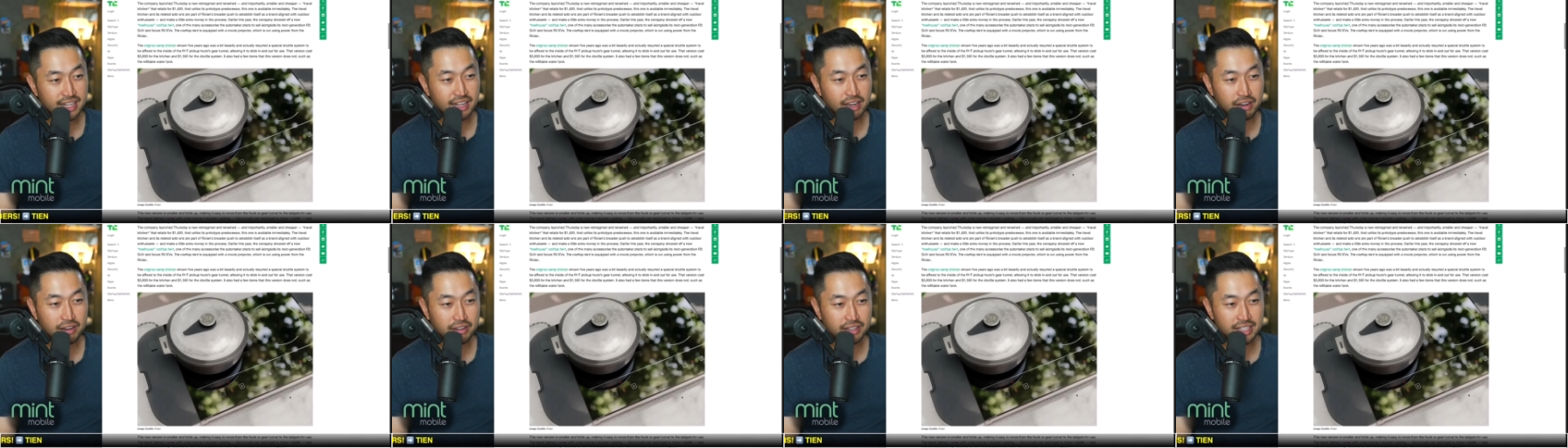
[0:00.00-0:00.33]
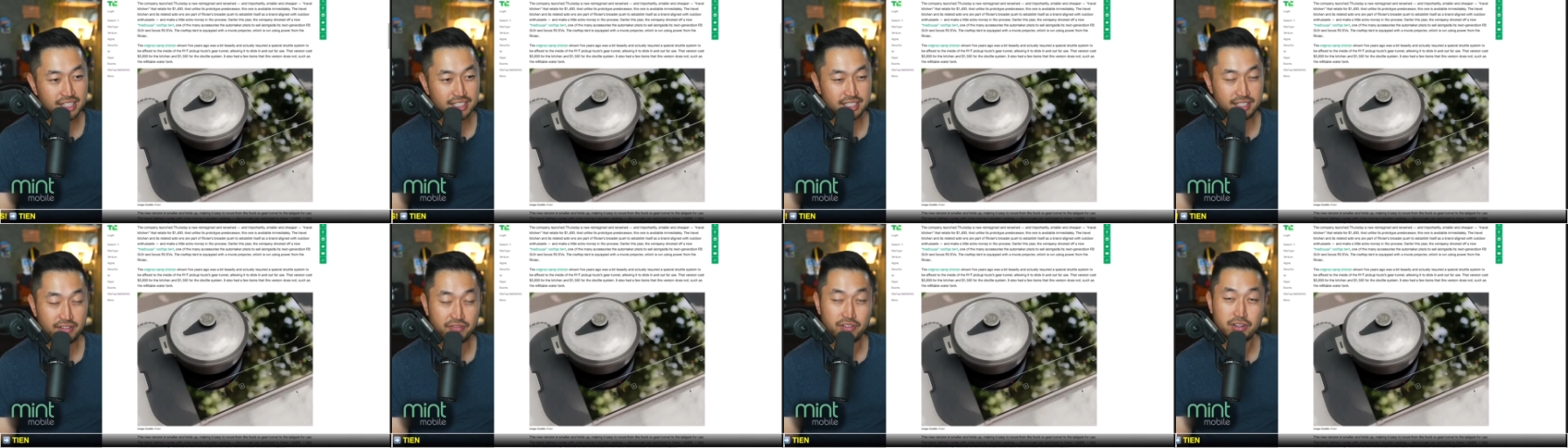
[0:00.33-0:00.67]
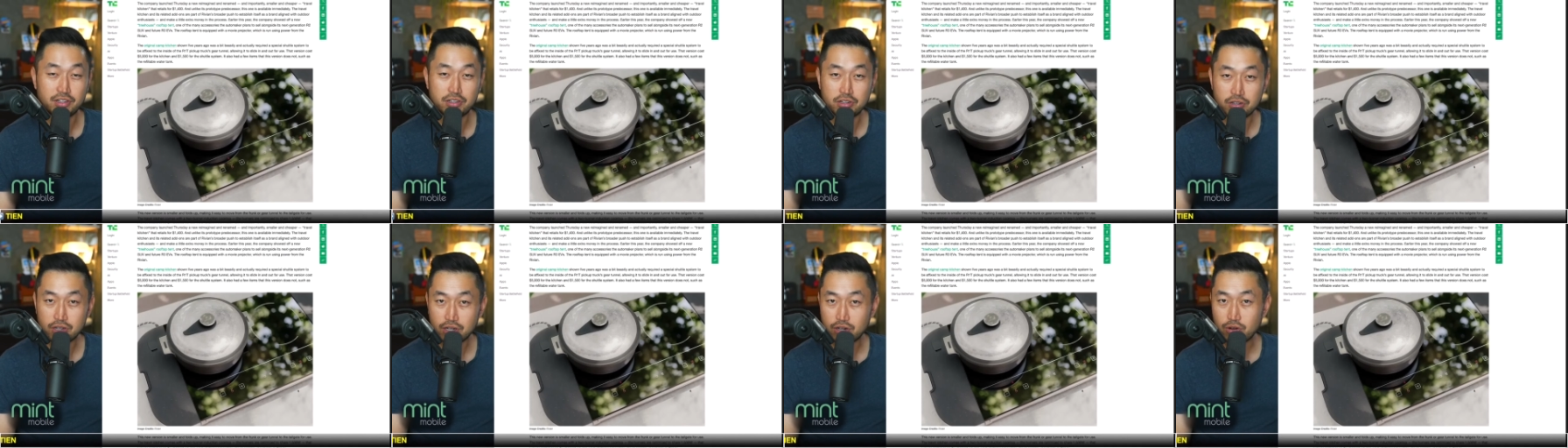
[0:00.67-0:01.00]
in all these
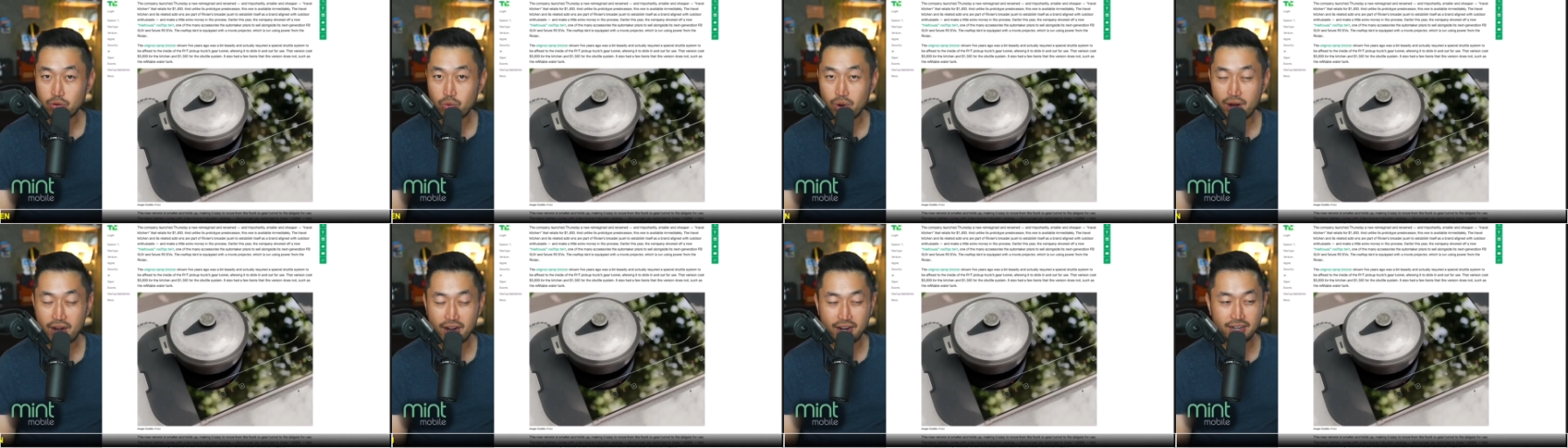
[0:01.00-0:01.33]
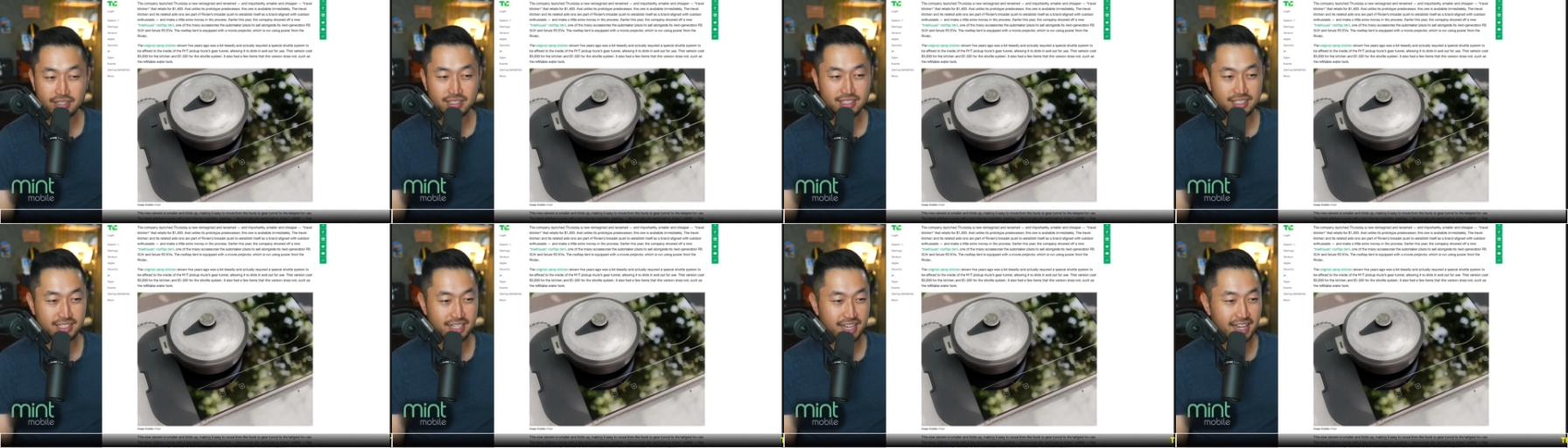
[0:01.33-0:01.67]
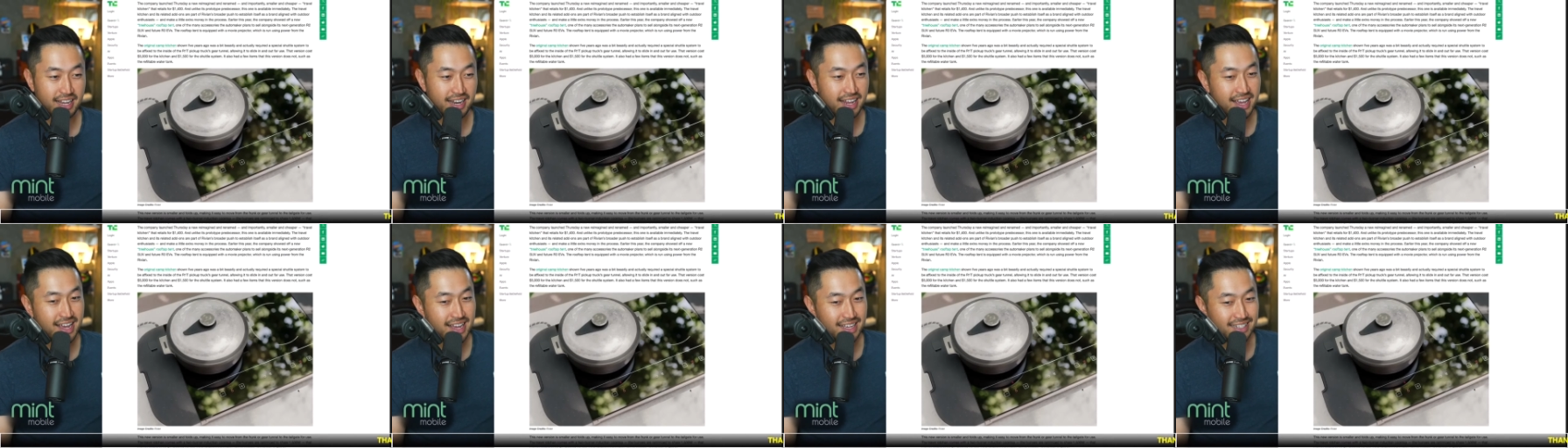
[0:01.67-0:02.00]
different cookwares
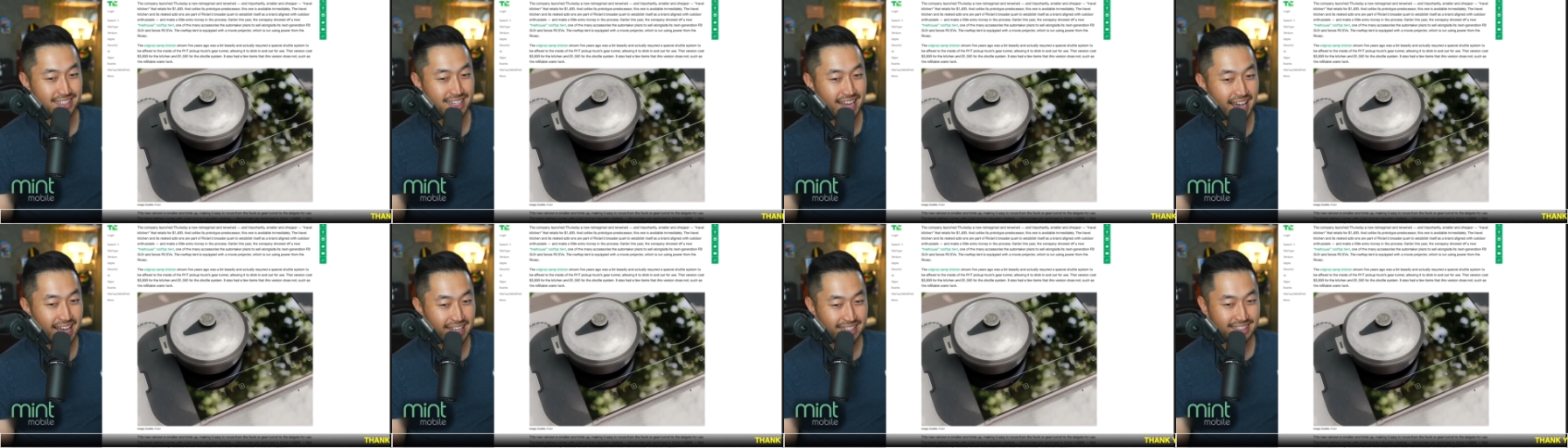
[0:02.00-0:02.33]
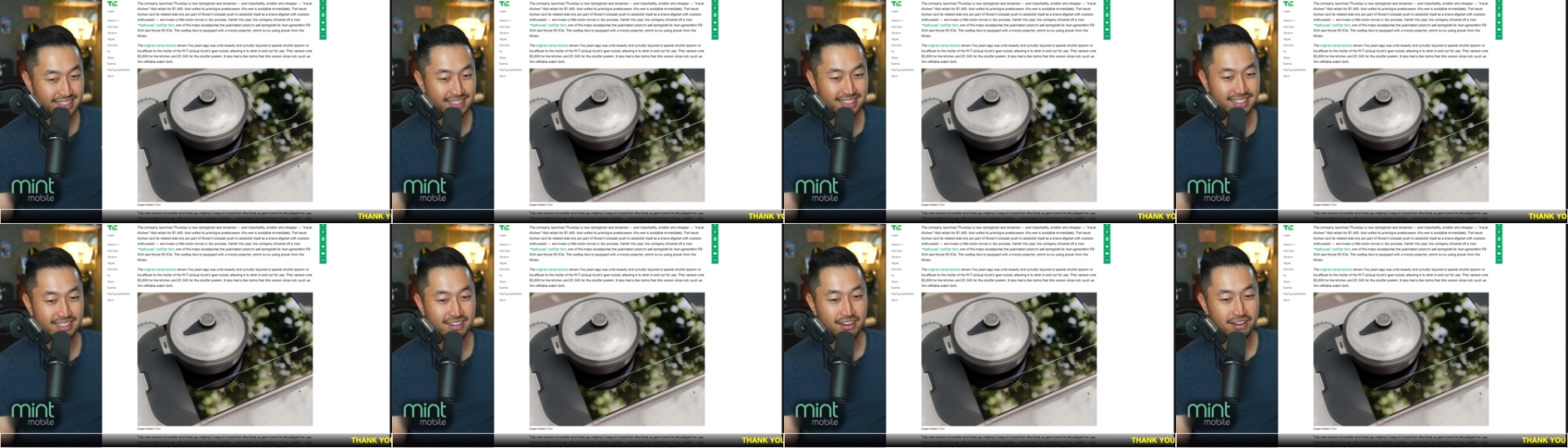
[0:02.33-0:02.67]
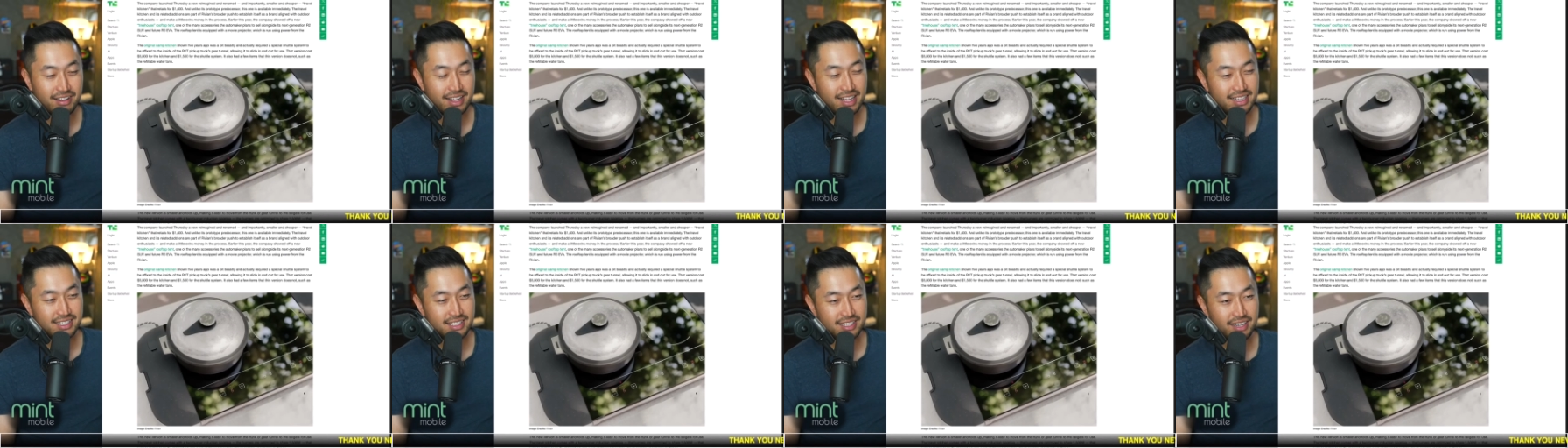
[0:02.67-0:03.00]
and tents and
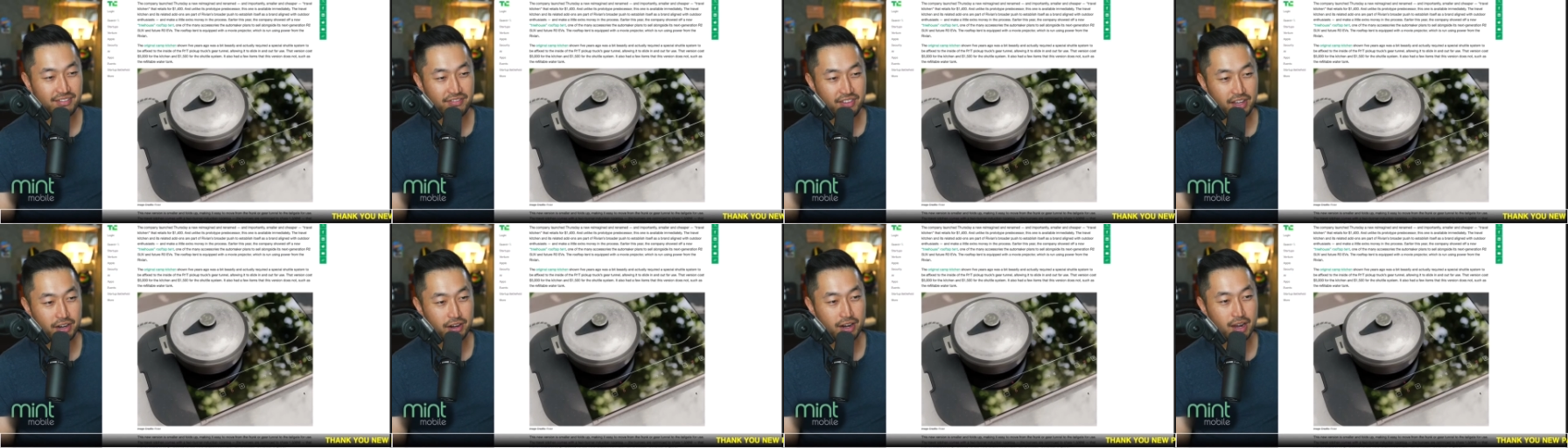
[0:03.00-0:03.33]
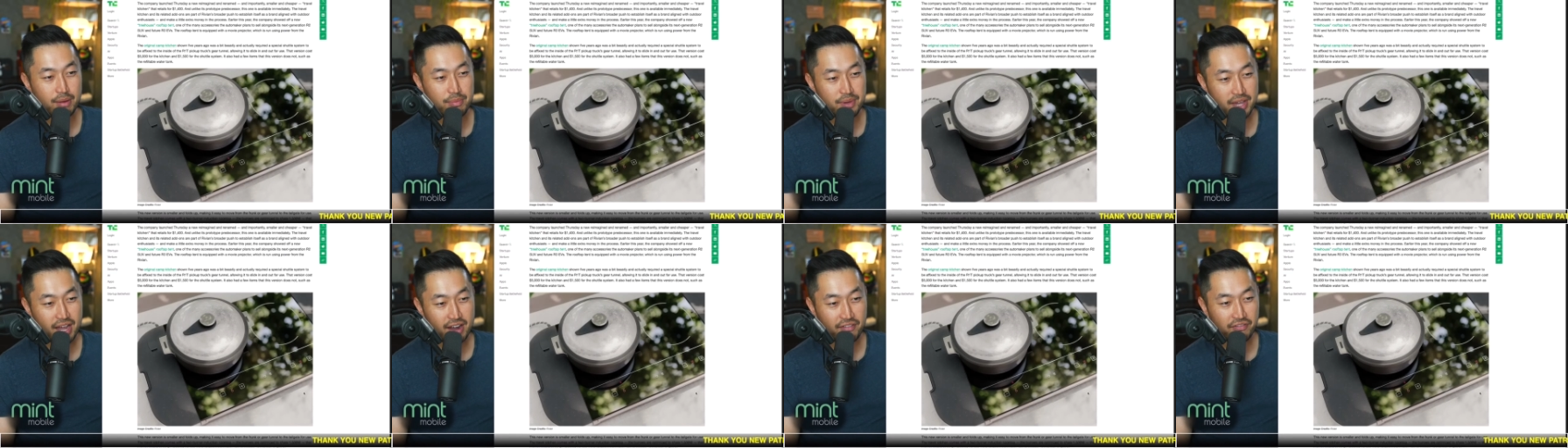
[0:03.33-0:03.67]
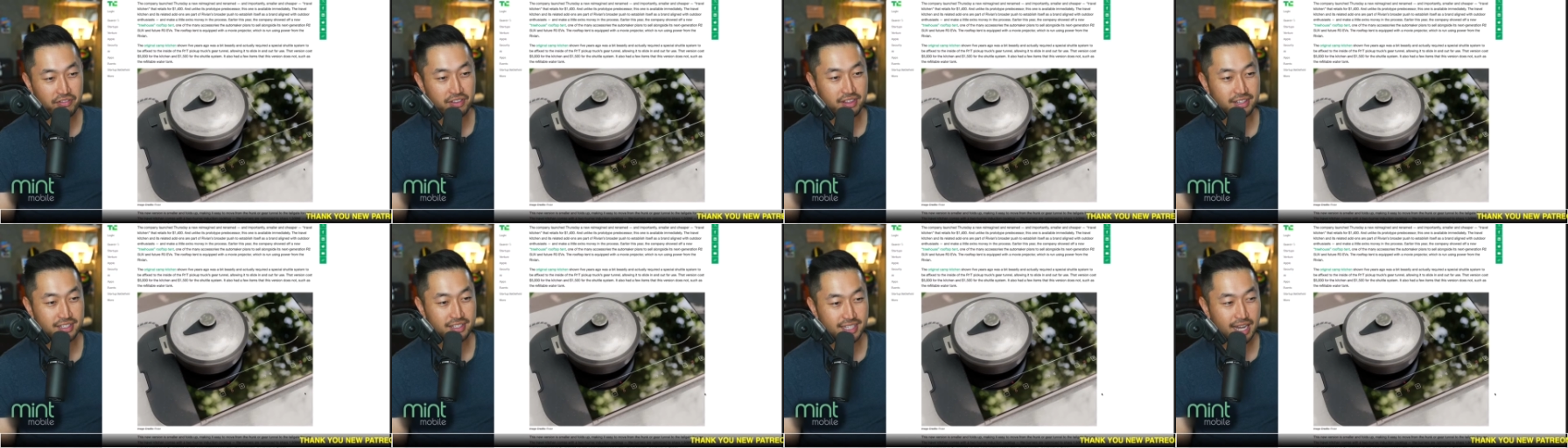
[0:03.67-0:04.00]
all that stuff that are coming out
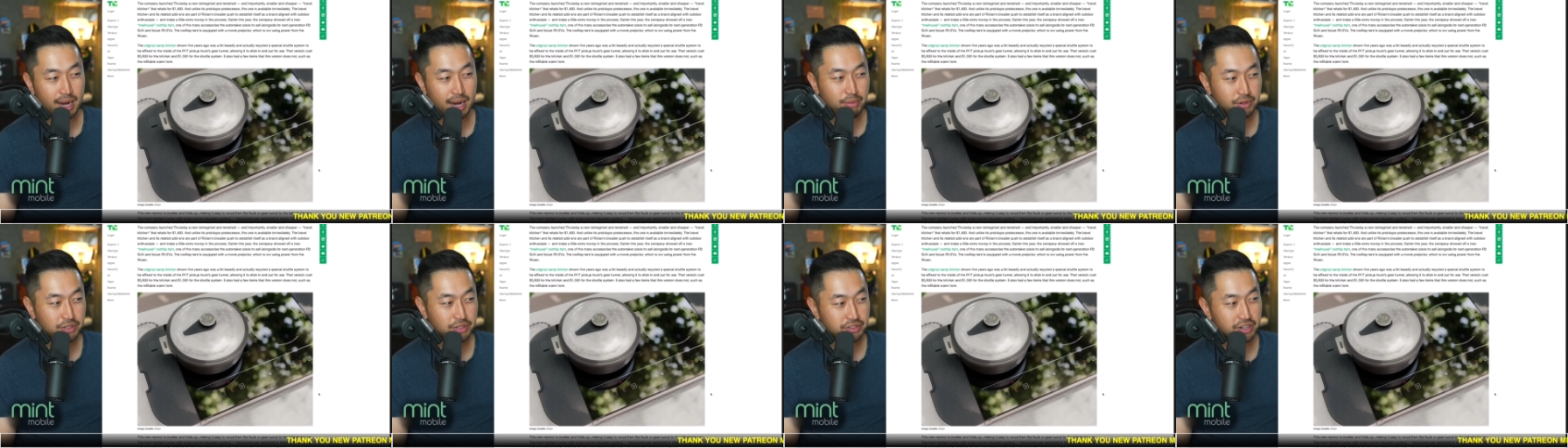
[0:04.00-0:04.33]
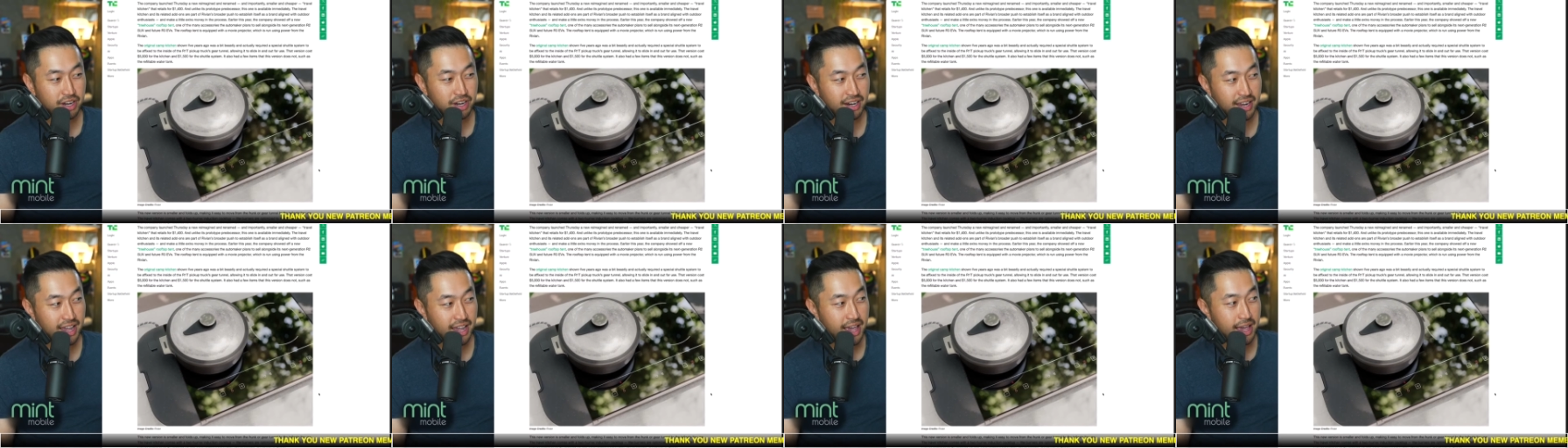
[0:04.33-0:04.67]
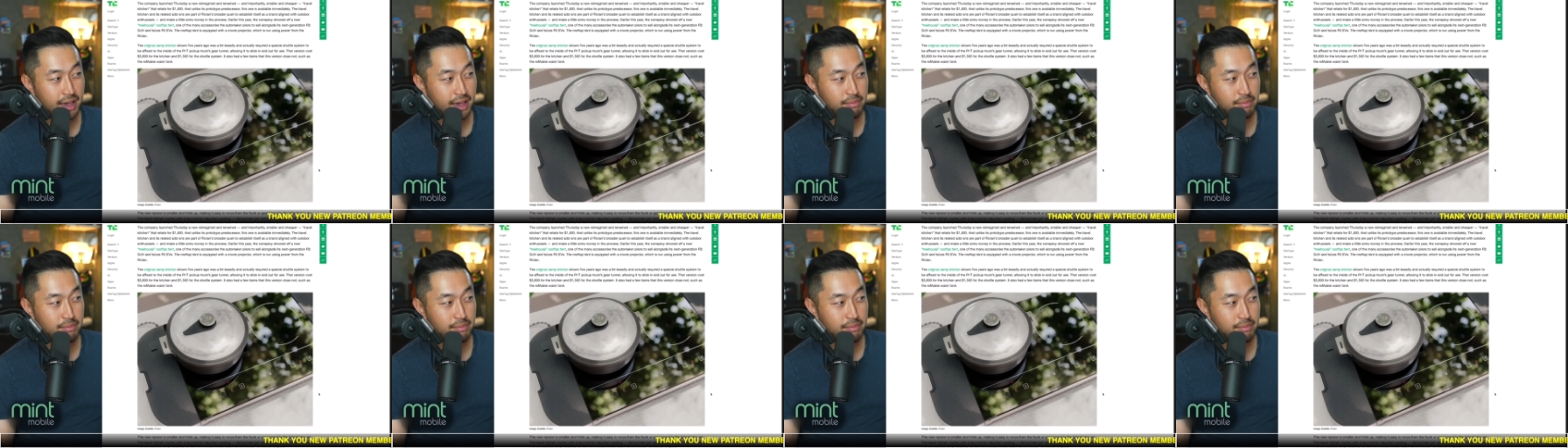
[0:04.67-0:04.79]
for the Cybertruck.